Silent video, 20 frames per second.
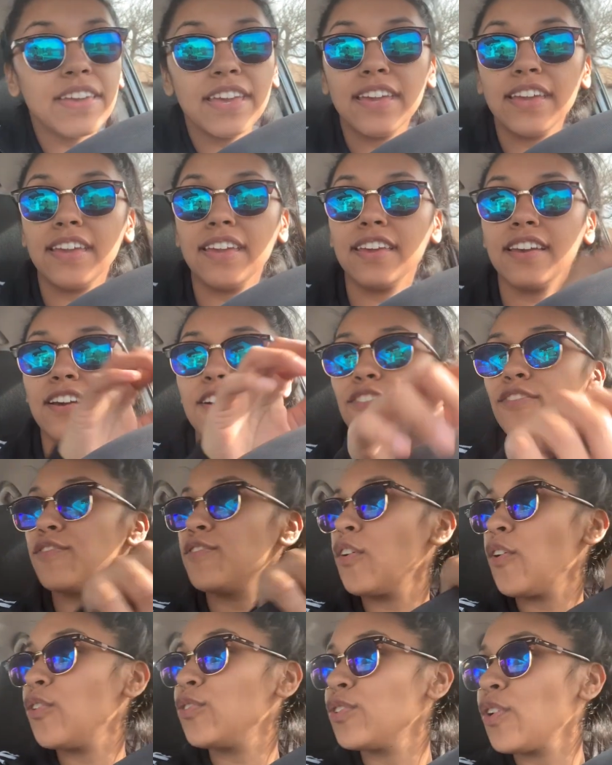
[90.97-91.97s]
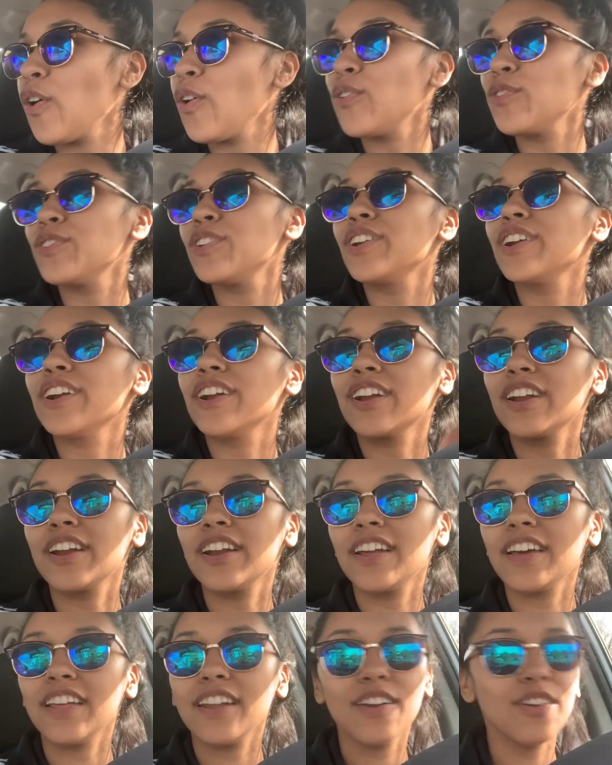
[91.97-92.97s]
a phone holder. I
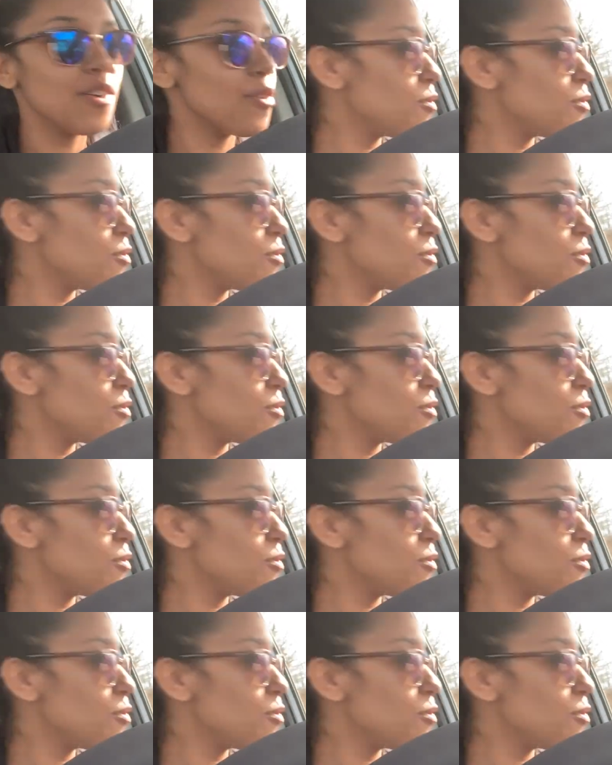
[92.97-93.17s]
don't know